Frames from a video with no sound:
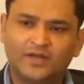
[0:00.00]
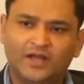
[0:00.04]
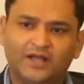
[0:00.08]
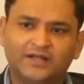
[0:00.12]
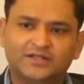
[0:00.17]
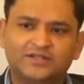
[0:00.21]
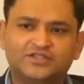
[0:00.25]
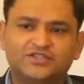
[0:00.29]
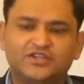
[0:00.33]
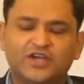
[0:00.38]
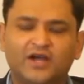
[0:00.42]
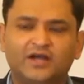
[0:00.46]

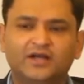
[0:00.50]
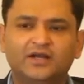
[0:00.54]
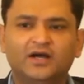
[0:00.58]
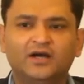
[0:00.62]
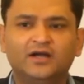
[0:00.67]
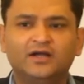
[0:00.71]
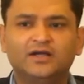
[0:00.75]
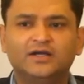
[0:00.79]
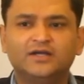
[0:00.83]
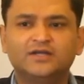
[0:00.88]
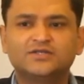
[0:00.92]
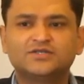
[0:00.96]
And
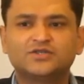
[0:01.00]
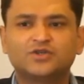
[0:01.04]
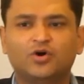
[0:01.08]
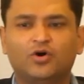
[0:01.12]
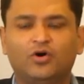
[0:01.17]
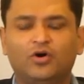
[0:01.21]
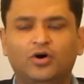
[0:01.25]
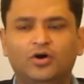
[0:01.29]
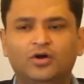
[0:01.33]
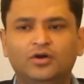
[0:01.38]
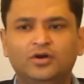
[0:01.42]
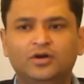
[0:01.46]
China is
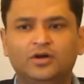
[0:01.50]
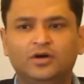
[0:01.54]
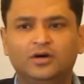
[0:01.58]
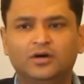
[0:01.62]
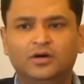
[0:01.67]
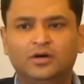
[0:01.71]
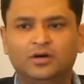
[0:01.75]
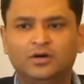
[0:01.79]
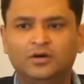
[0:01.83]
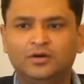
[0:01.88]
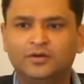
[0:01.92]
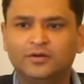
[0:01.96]
on
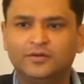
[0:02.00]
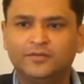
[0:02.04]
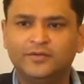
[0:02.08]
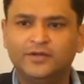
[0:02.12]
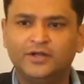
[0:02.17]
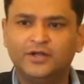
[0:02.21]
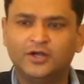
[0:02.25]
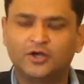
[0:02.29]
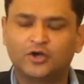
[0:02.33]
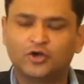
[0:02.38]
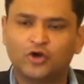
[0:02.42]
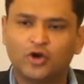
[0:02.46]

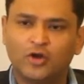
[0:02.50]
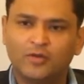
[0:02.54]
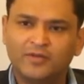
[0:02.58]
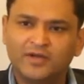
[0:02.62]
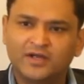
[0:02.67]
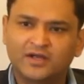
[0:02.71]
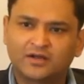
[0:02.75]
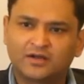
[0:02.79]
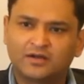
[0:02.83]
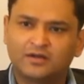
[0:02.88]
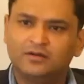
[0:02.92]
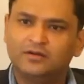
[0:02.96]
an
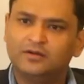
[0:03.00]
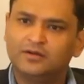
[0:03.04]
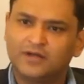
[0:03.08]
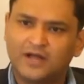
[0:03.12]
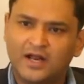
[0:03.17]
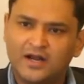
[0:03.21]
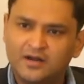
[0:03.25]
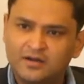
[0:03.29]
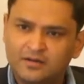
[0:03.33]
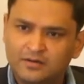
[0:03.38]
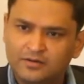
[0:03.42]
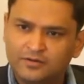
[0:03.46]
economic
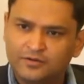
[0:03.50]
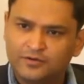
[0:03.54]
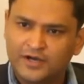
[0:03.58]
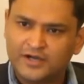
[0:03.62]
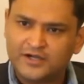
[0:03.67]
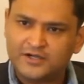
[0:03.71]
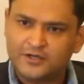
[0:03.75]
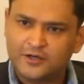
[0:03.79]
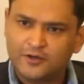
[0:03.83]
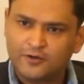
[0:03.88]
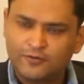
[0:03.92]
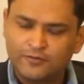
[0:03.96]
run
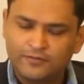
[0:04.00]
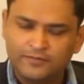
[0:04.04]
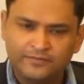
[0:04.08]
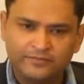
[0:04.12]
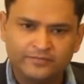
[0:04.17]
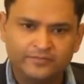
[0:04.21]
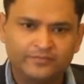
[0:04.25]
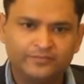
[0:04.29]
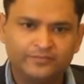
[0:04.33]
right now.